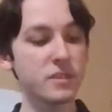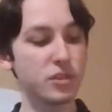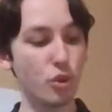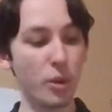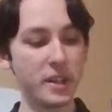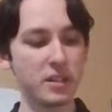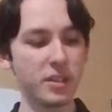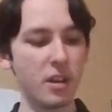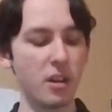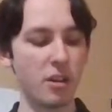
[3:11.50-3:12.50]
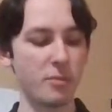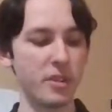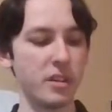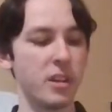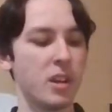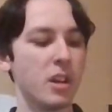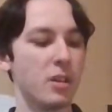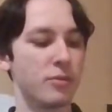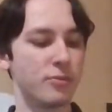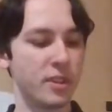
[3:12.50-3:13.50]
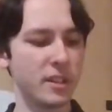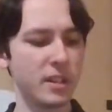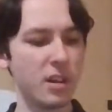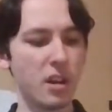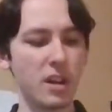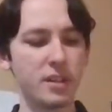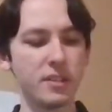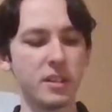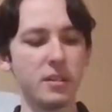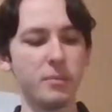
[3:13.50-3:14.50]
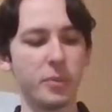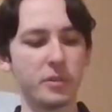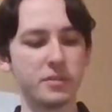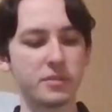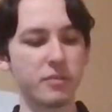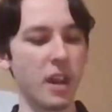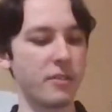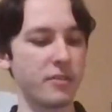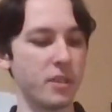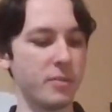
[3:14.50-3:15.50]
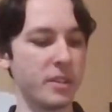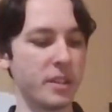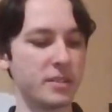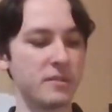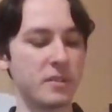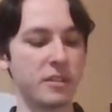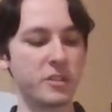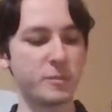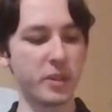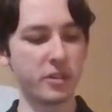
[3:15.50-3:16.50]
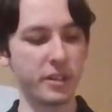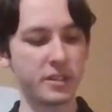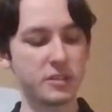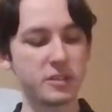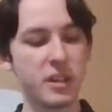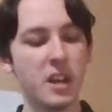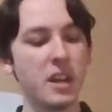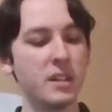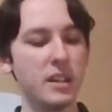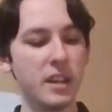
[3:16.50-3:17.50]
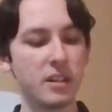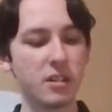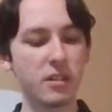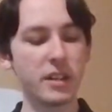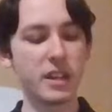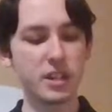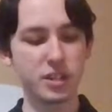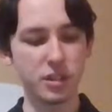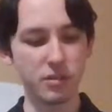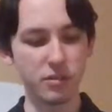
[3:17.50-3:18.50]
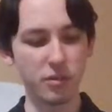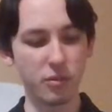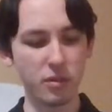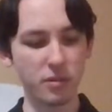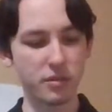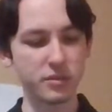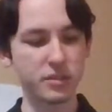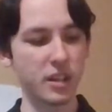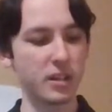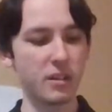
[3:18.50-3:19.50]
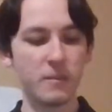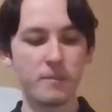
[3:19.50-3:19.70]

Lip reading: joined the army really on the impulse rather than because of their experience. Niger issued orders that